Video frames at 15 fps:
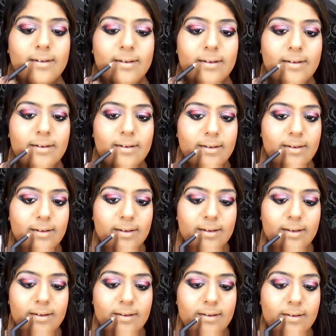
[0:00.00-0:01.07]

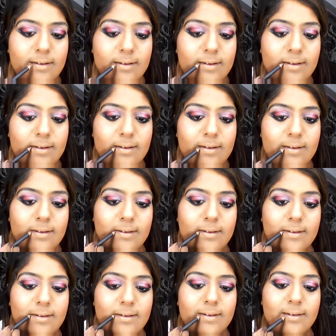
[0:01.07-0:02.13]

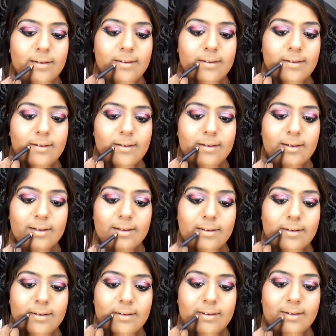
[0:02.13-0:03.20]

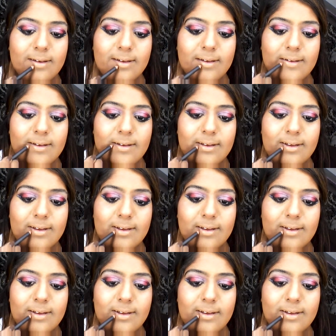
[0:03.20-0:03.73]
Nobody speaks.